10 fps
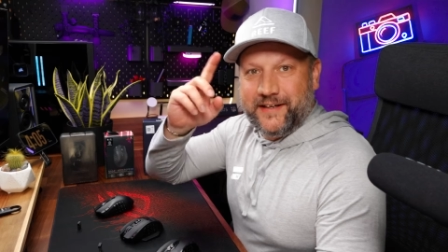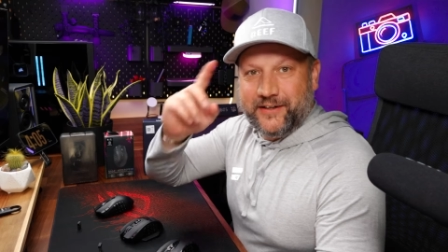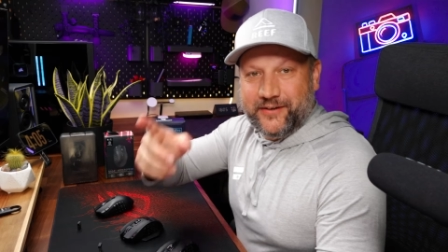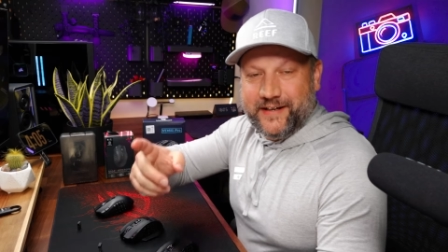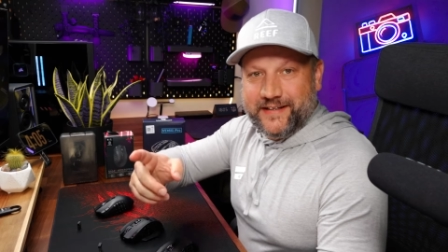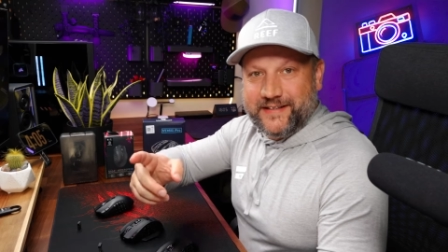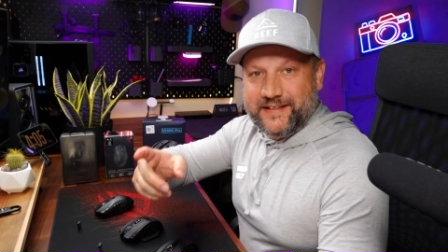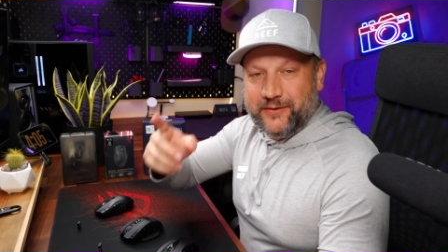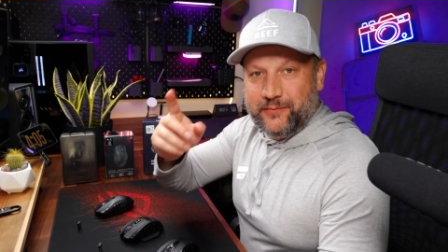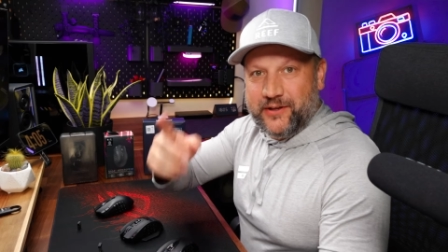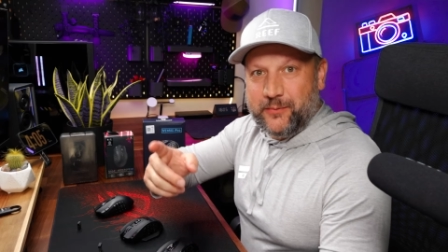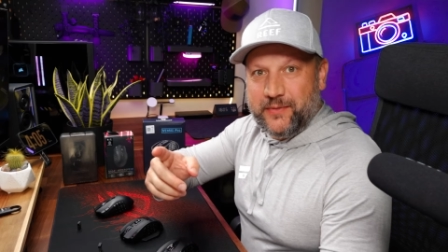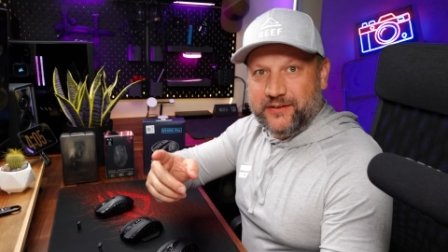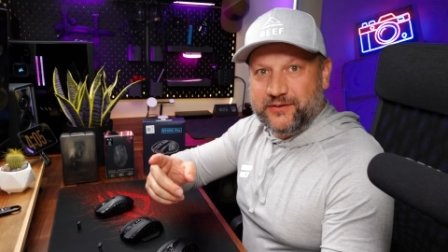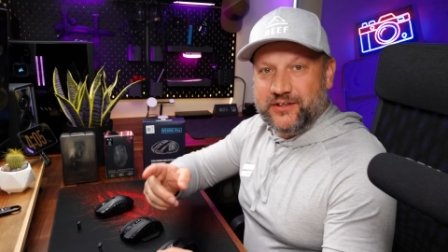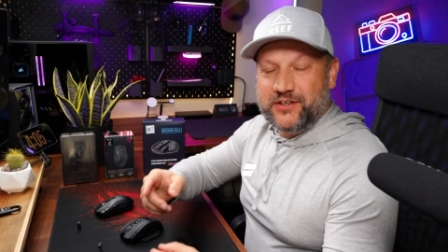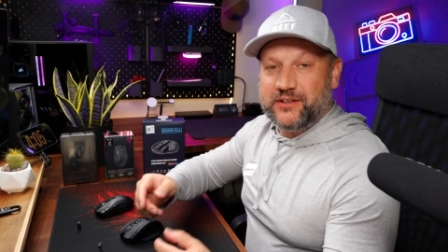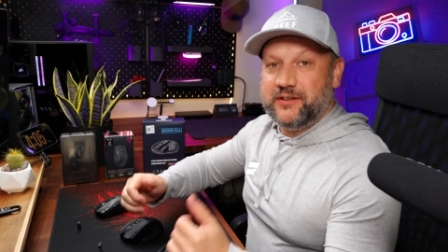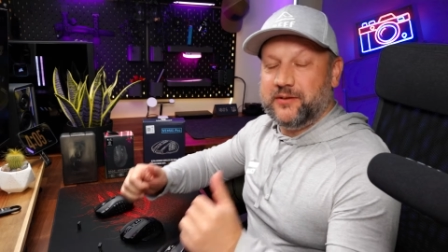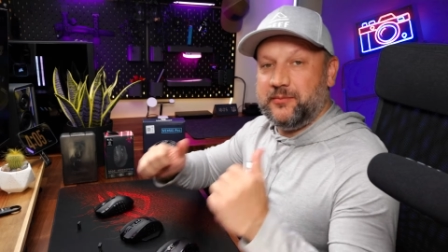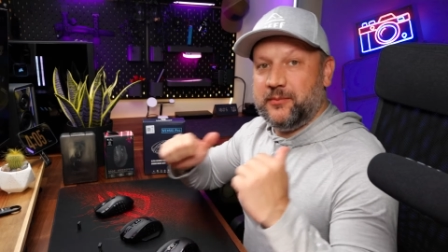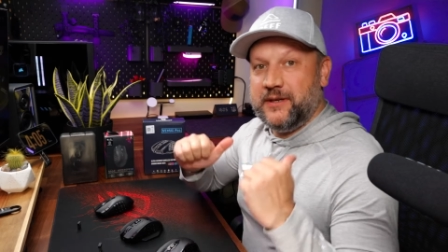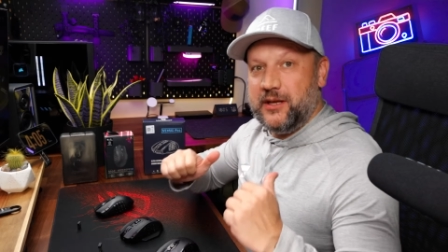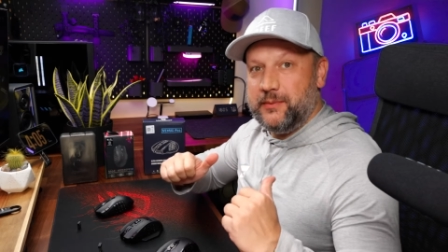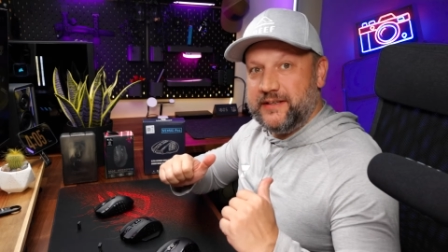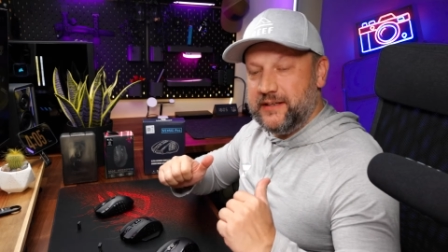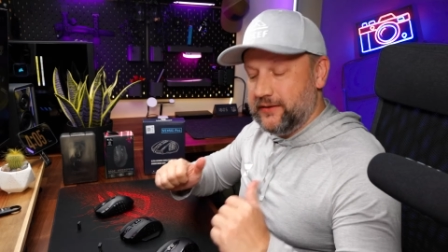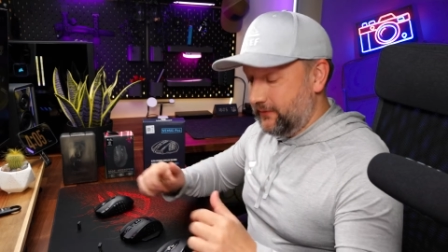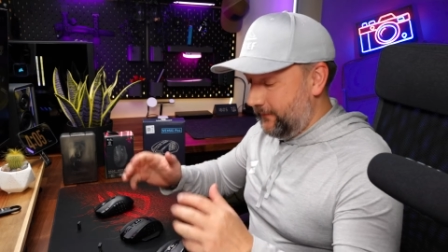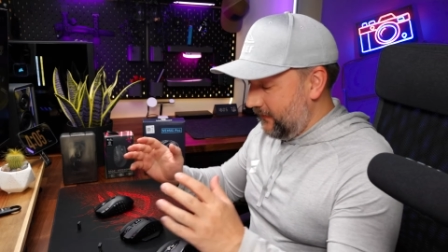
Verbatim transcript: Hello guys and welcome back to the channel. My name is Yev.